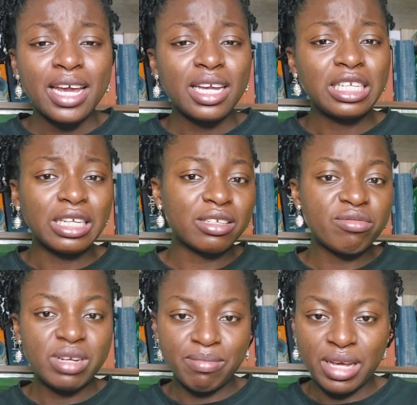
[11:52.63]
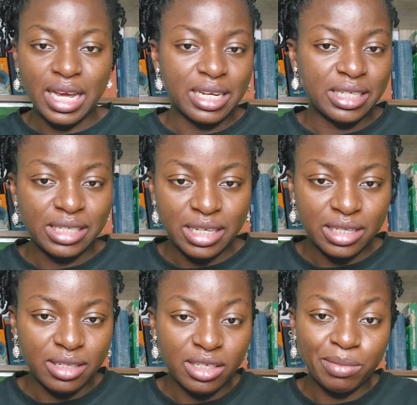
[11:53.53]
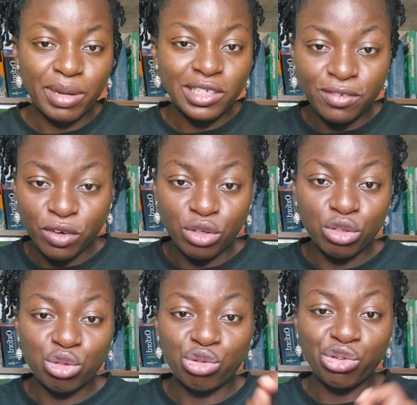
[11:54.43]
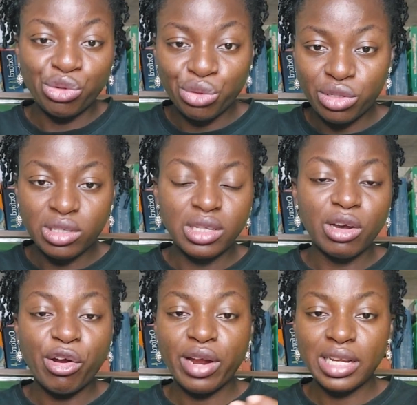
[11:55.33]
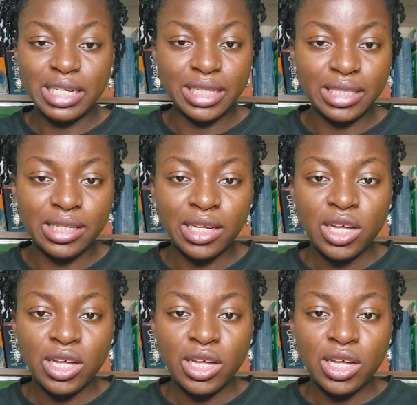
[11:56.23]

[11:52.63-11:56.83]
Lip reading: it doesn't really make any sense. It's best for you to use the current date